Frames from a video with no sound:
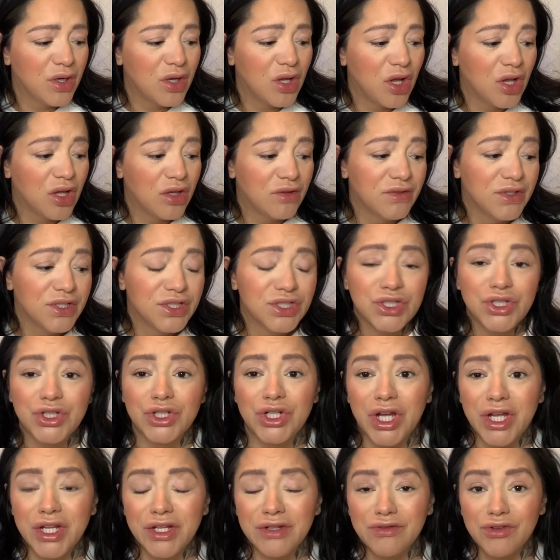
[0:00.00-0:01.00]
all of us are
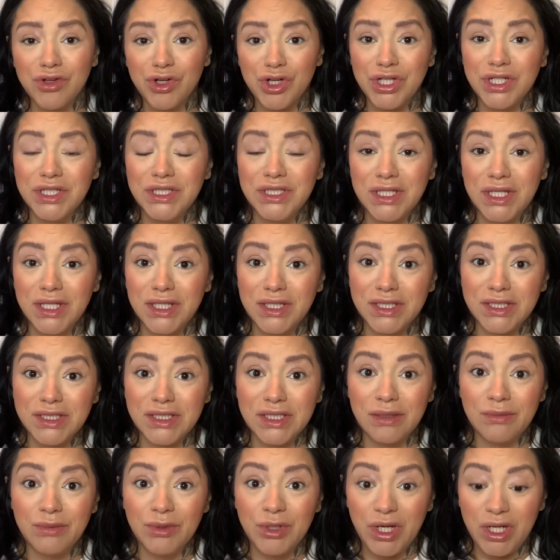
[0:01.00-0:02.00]
kind of greasy in the
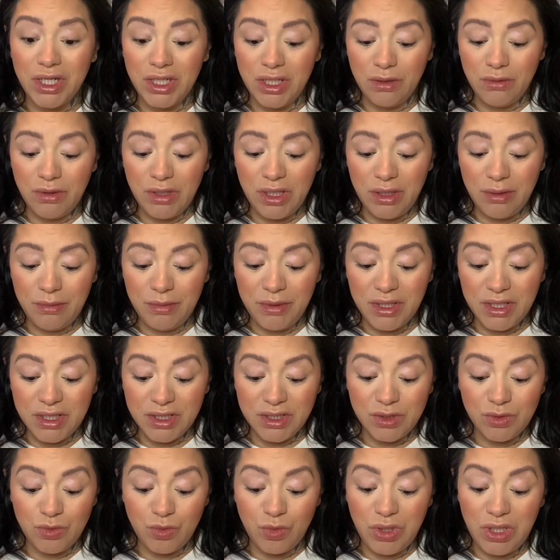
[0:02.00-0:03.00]
summer anyway,
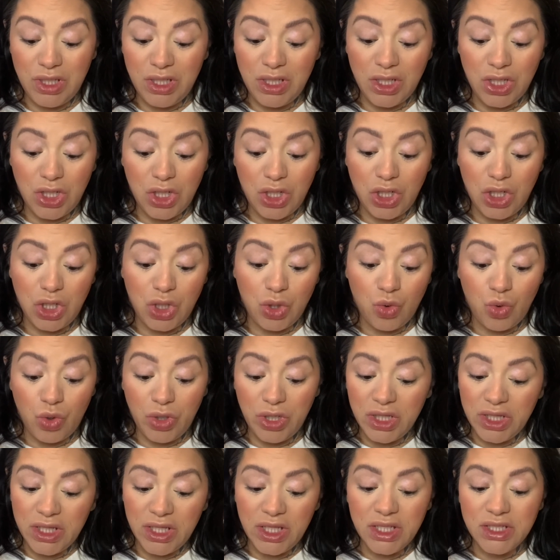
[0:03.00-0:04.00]
because we are
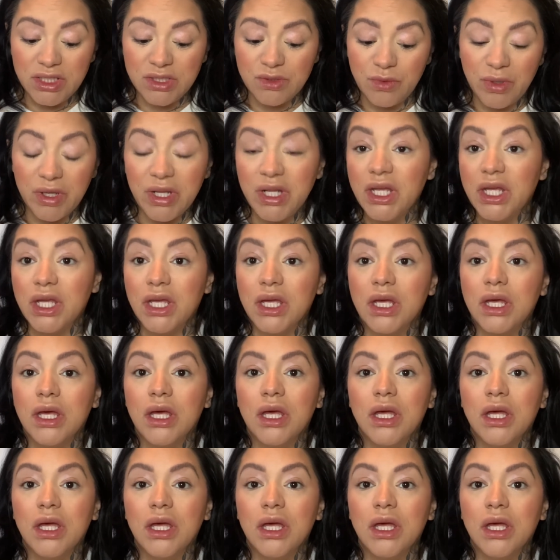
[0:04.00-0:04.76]
really sweaty,